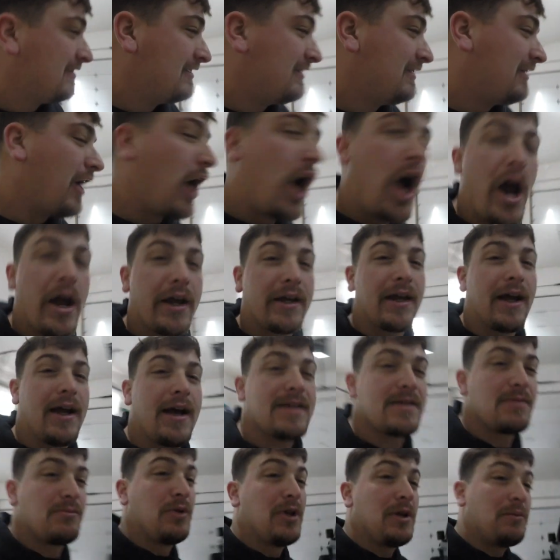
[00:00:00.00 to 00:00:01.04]
All right, guys,
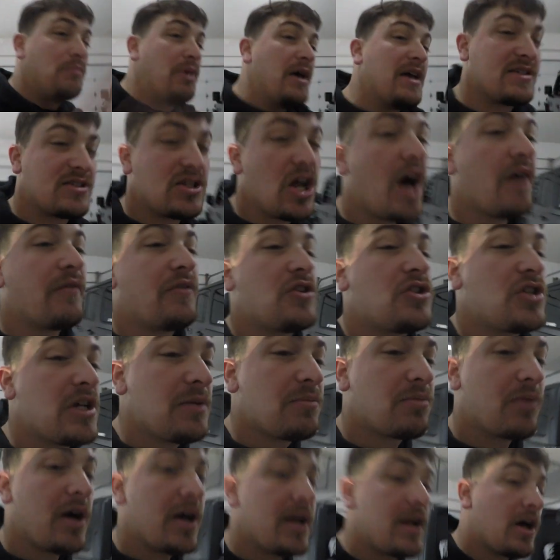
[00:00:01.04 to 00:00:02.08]
I'm really pissed off at Jeep
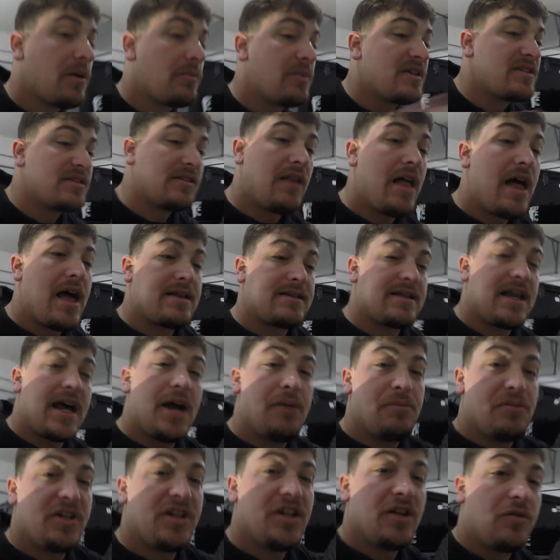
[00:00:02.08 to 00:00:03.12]
right now because the last time they
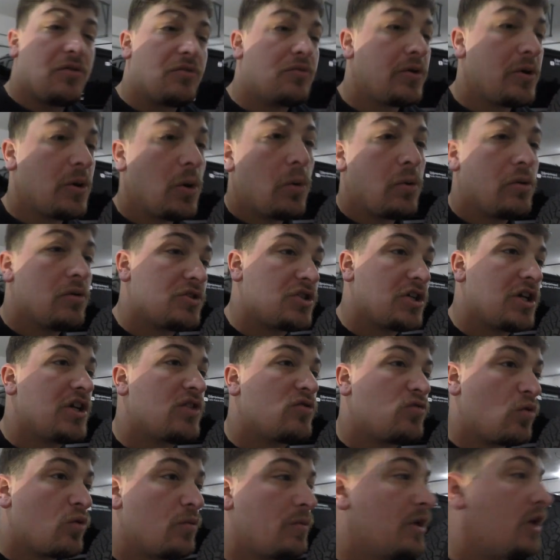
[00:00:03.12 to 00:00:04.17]
did a free oil change
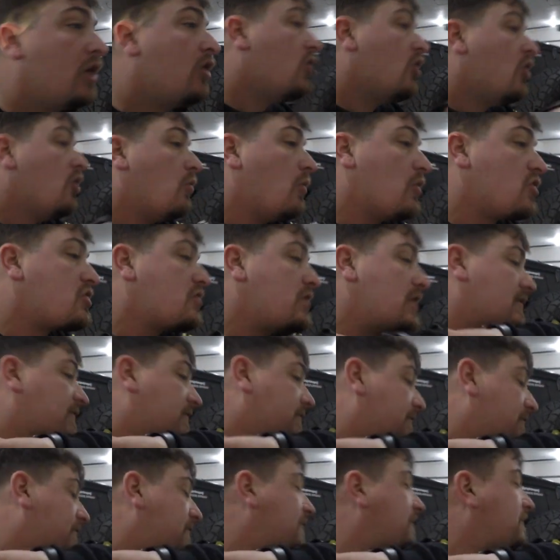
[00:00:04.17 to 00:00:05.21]
for me, which they
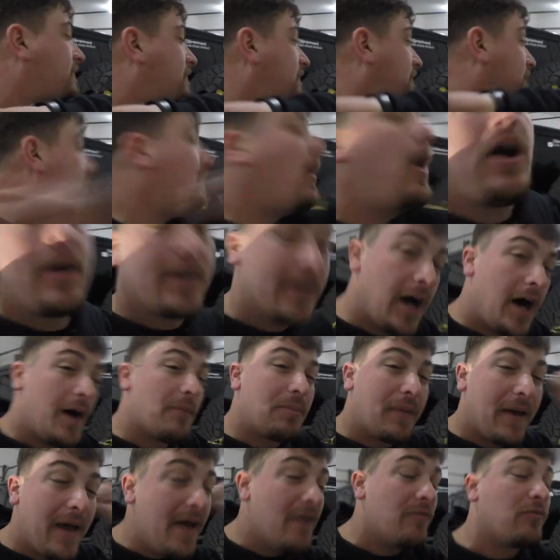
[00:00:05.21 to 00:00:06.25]
fuck up
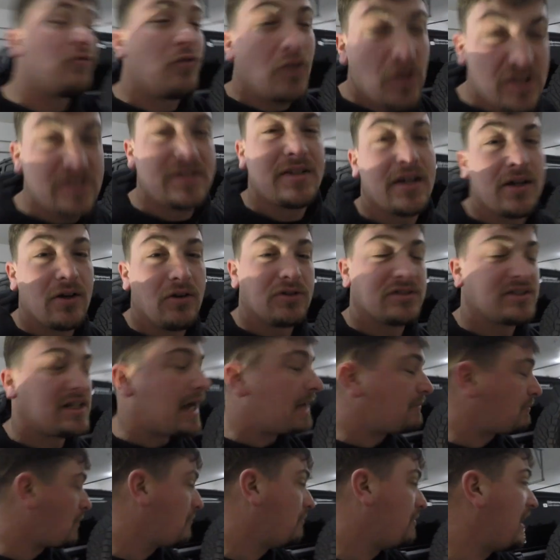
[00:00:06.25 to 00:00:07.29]
every single time.
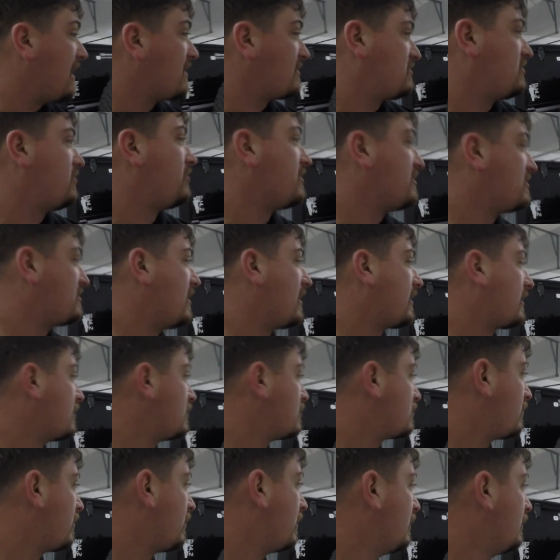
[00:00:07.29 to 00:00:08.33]
I'm past 30 seconds,
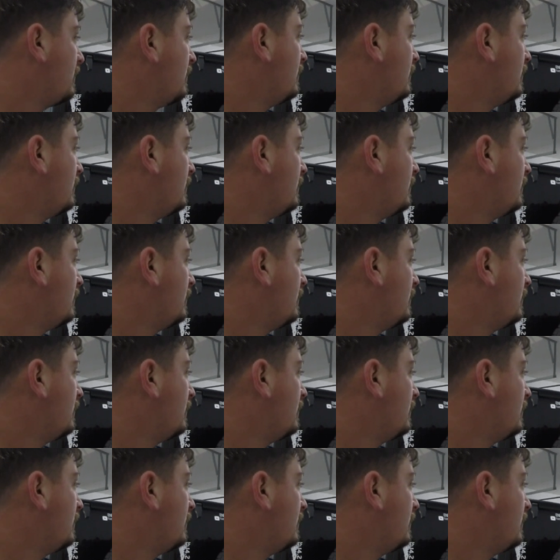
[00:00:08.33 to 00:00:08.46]
right?